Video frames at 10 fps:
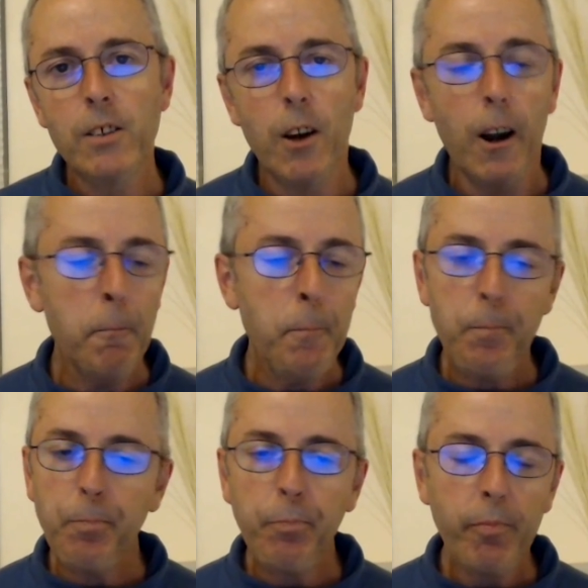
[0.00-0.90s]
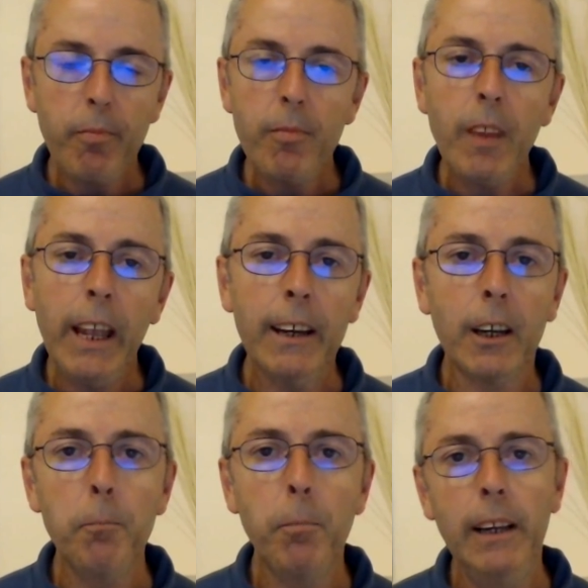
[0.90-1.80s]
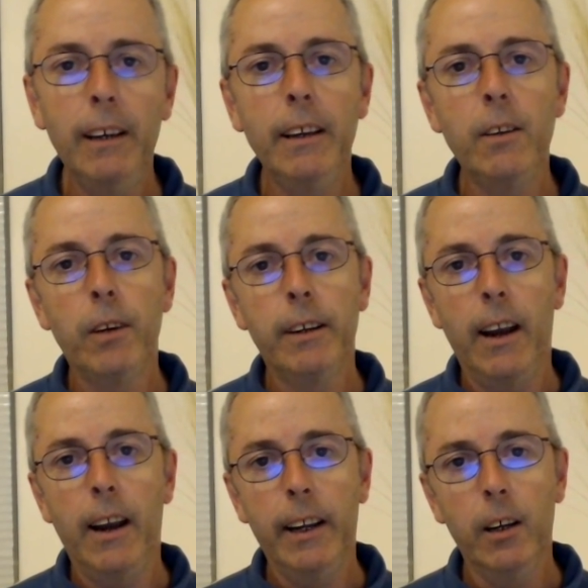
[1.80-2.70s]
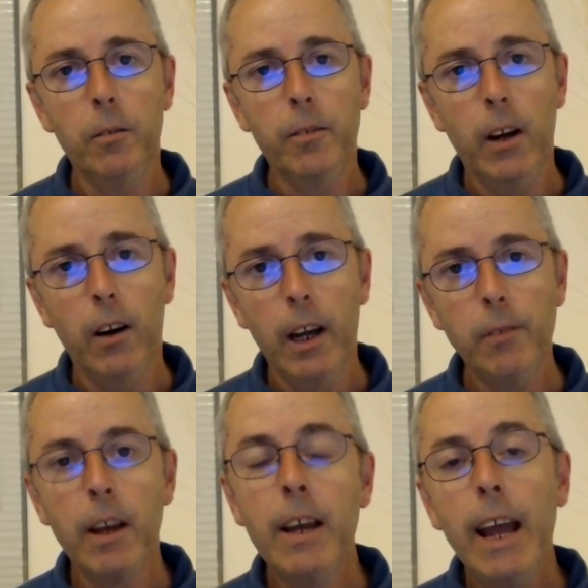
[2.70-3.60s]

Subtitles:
chart in a completely different area of their life.